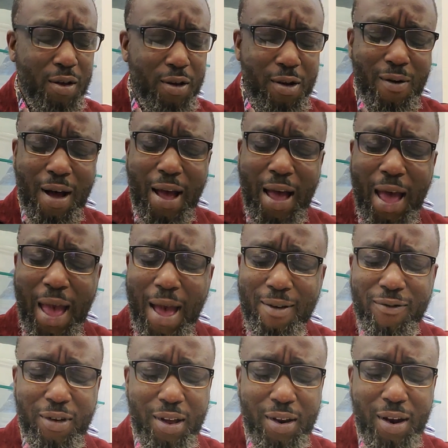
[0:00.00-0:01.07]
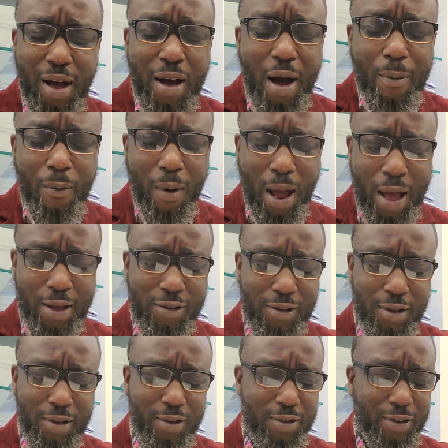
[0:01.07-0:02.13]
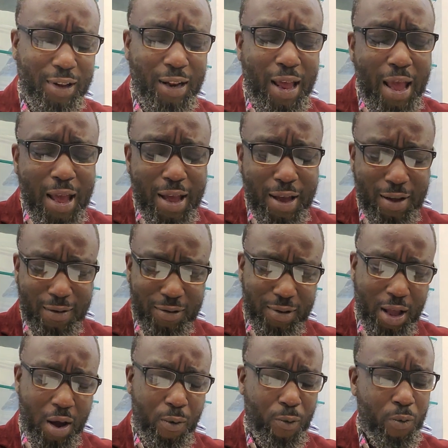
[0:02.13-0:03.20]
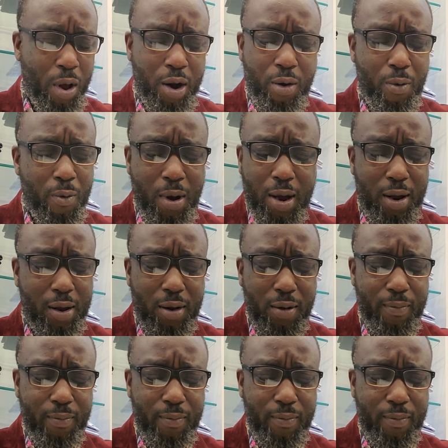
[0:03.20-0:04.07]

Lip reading: you are having uprising slaves out running away.